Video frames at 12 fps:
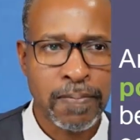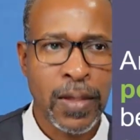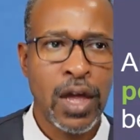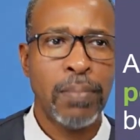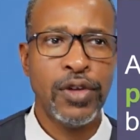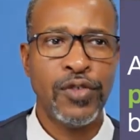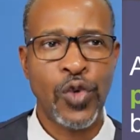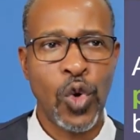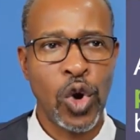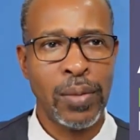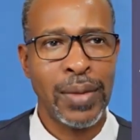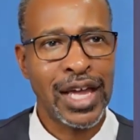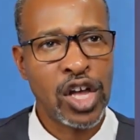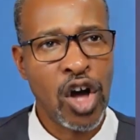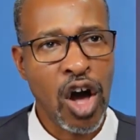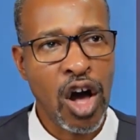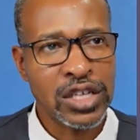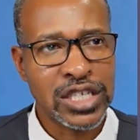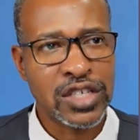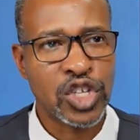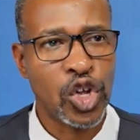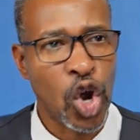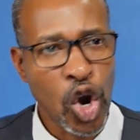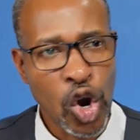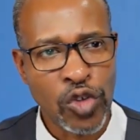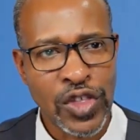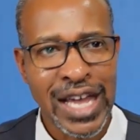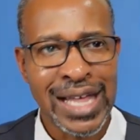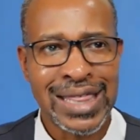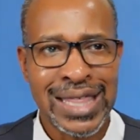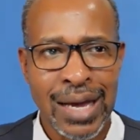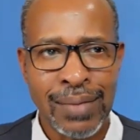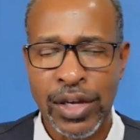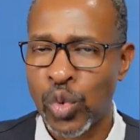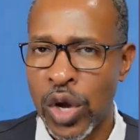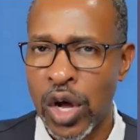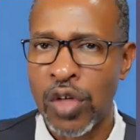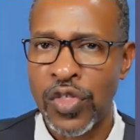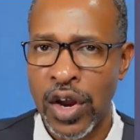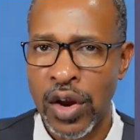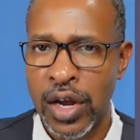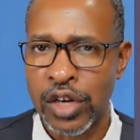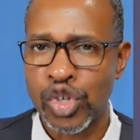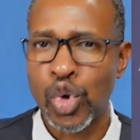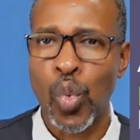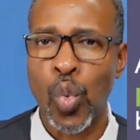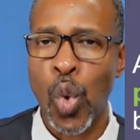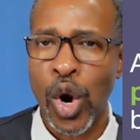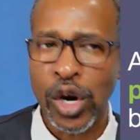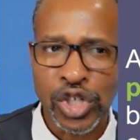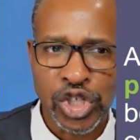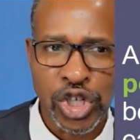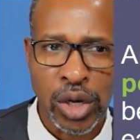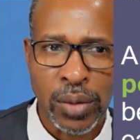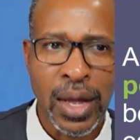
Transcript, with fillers: before him and causes the earth and them that dwell therein to worship